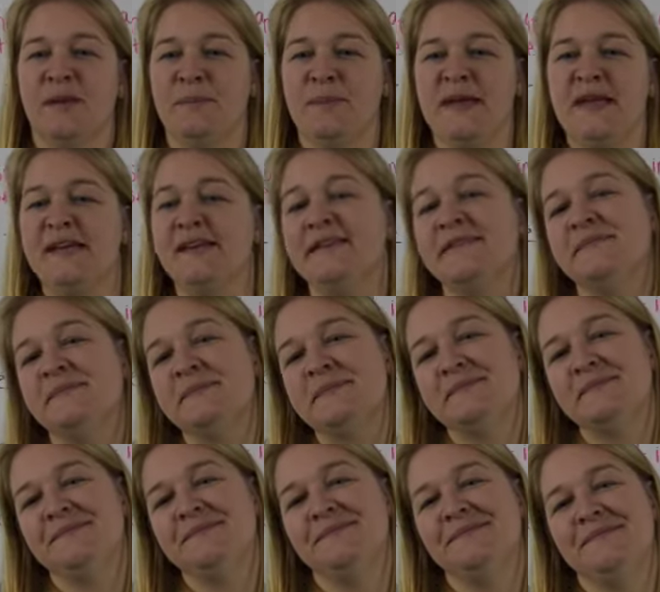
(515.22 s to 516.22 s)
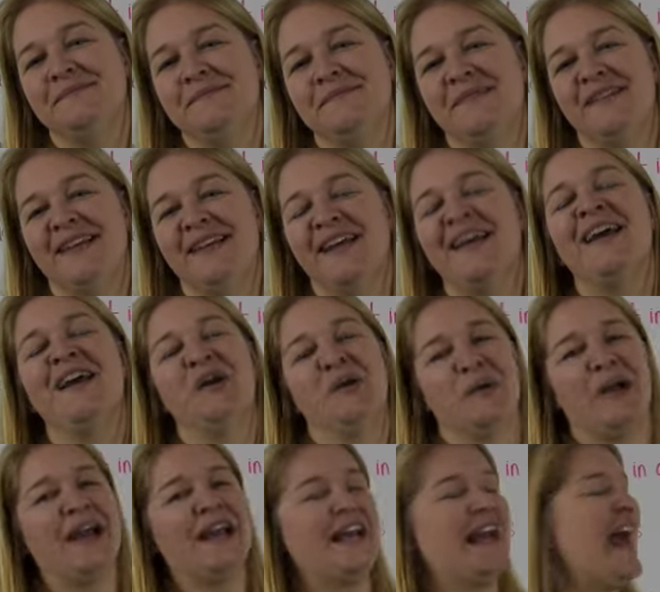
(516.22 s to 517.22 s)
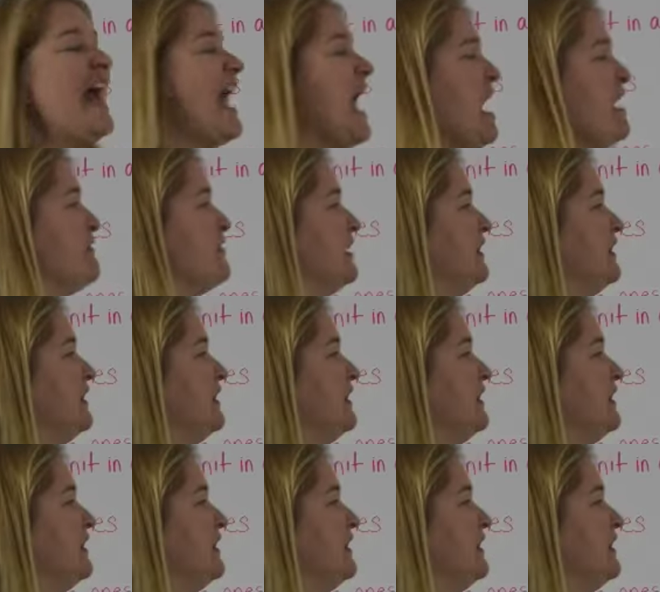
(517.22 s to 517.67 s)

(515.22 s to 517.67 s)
Pete. Right, I have